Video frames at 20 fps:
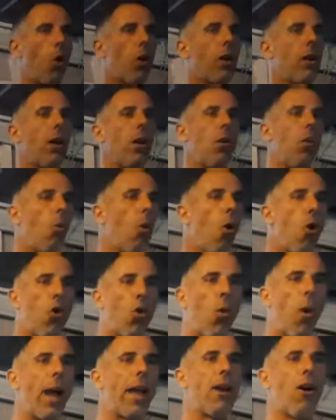walk, a
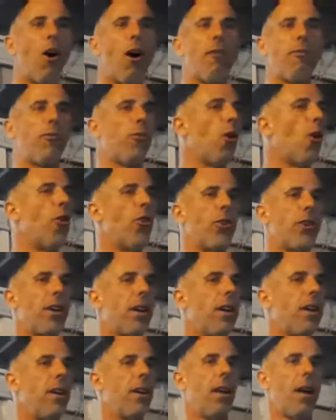walkway, half
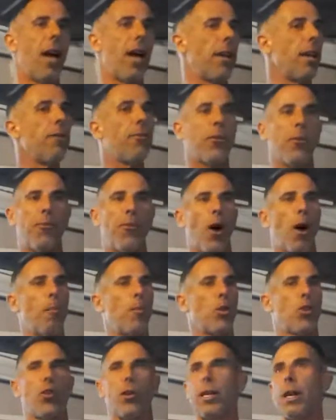road. And if the
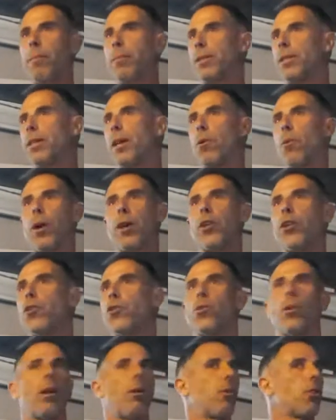farmer should come and say,
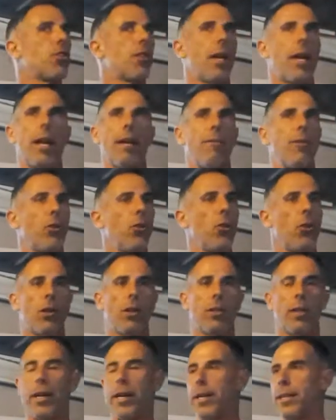what are you doing, which they never
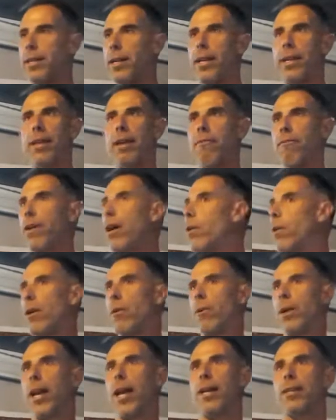do because in Italy they're
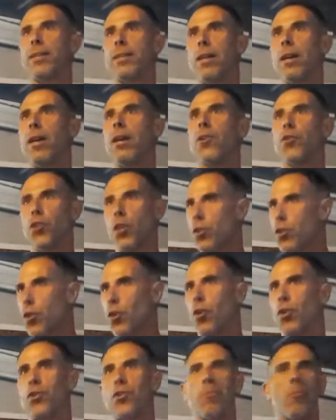very relaxed.
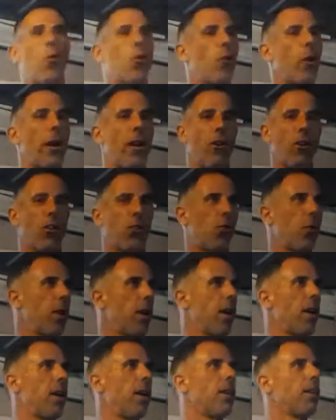Just across the border in
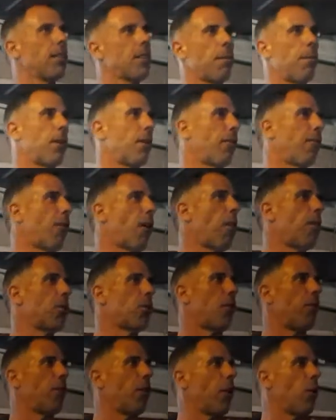Austria, some of the
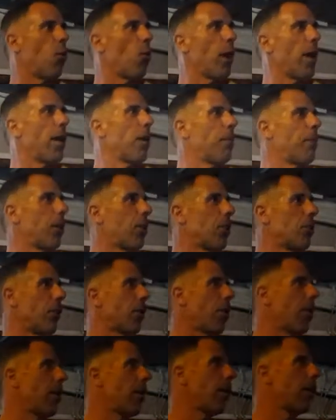farmers are very weird
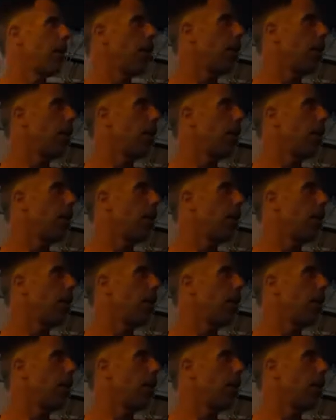because you go